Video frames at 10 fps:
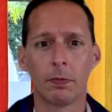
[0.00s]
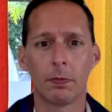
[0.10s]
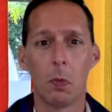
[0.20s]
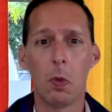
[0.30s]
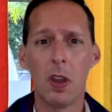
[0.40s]

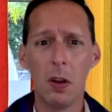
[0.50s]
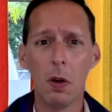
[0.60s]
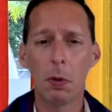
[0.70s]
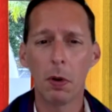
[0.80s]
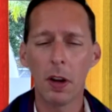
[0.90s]
We do a
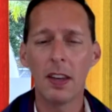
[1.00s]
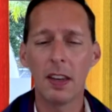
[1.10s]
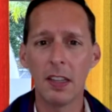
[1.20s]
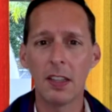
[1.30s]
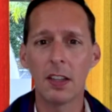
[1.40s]
pretty
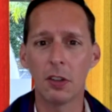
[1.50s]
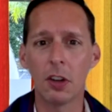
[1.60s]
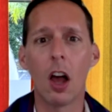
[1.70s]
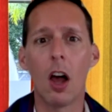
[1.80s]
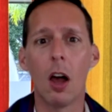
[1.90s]
decent
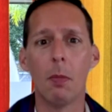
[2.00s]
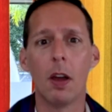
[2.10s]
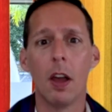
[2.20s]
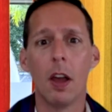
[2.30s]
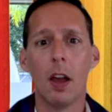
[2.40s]
job
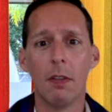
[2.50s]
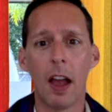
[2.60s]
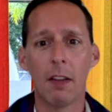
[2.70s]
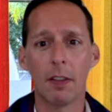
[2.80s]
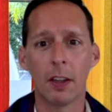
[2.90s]
of
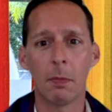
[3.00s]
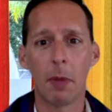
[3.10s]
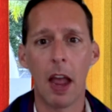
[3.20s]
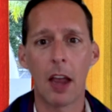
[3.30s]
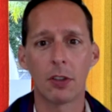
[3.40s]
having
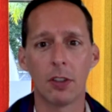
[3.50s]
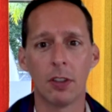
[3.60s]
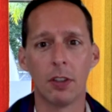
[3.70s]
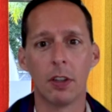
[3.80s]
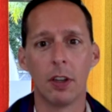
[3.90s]

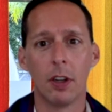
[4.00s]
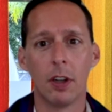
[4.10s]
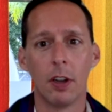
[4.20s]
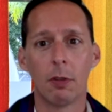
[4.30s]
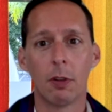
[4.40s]
compassion
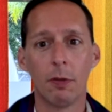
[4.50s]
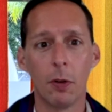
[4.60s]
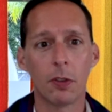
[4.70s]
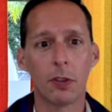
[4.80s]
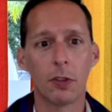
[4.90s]
for
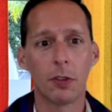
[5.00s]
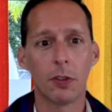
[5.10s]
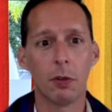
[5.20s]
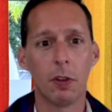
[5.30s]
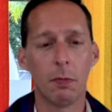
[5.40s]
folks
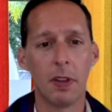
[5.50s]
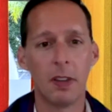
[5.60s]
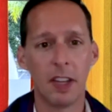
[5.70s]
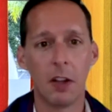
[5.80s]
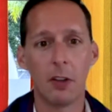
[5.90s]
who have been
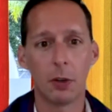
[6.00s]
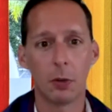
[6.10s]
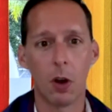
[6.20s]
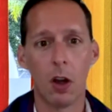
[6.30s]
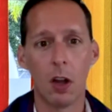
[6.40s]
dealt a
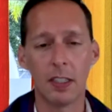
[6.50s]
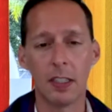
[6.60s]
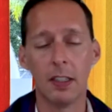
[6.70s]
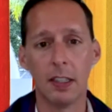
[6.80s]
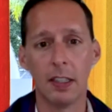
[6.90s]
raw
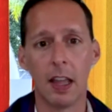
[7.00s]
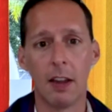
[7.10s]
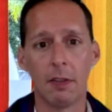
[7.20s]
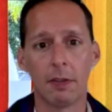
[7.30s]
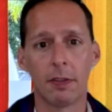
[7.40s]
deal in
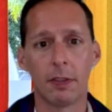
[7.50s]
life.